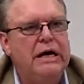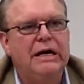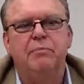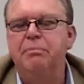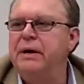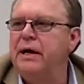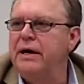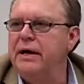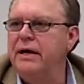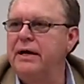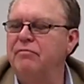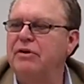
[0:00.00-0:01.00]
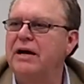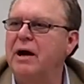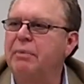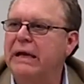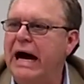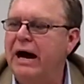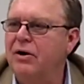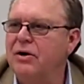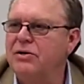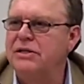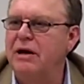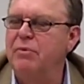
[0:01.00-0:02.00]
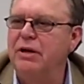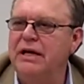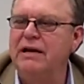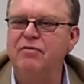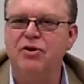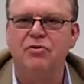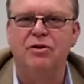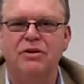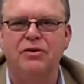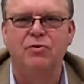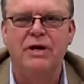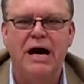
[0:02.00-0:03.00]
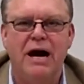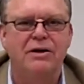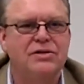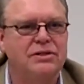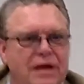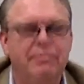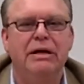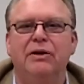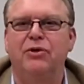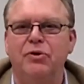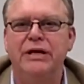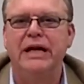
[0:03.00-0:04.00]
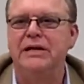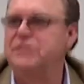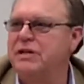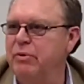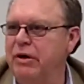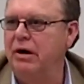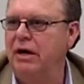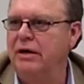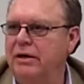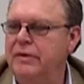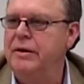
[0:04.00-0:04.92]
in a period of a couple hours, I'm going to give you a 3-day seminar.